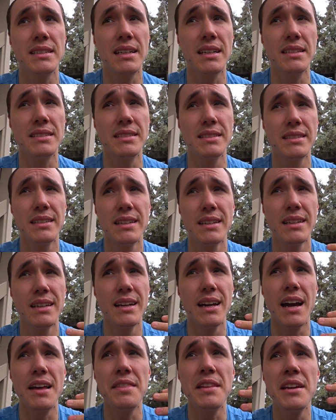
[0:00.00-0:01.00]
because,
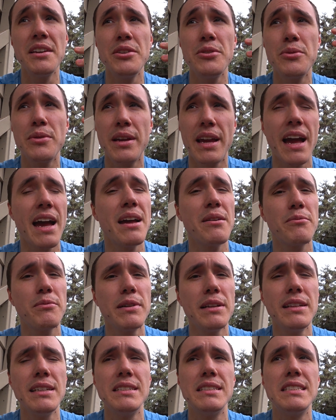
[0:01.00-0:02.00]
and then you can't
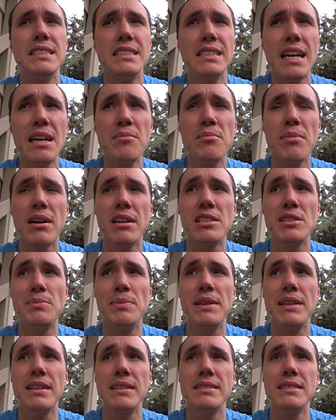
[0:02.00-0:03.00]
really say much
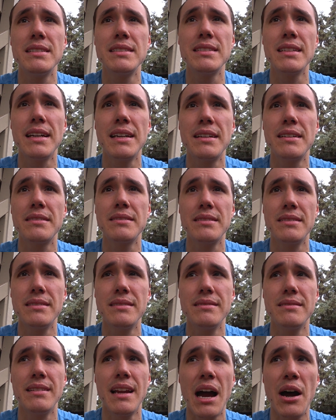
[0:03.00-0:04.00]
because it's like,
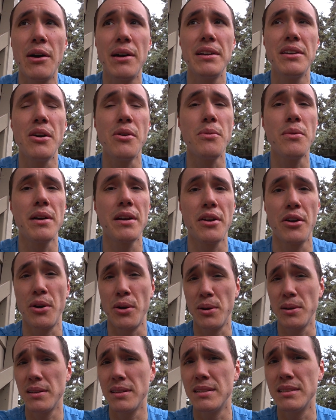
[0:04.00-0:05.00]
now I don't want to
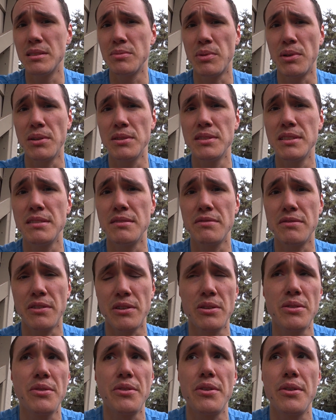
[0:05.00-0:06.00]
hurt this person
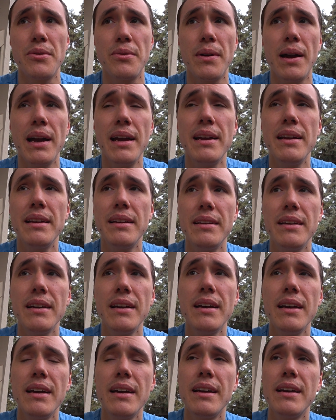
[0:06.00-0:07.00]
further, right?
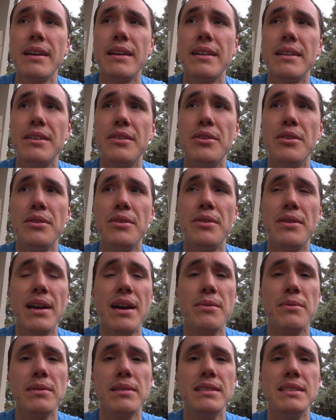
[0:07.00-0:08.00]
You
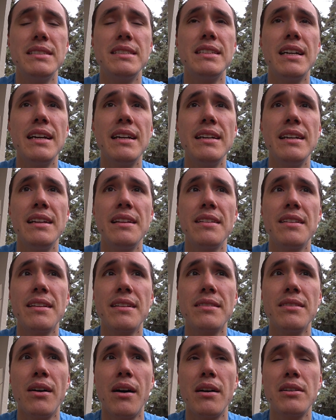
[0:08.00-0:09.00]
can't really say
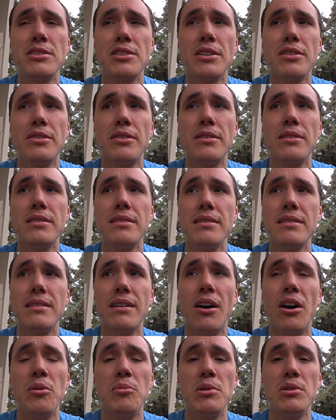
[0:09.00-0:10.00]
anything logical
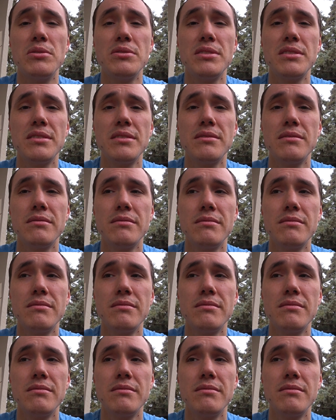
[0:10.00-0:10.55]
almost.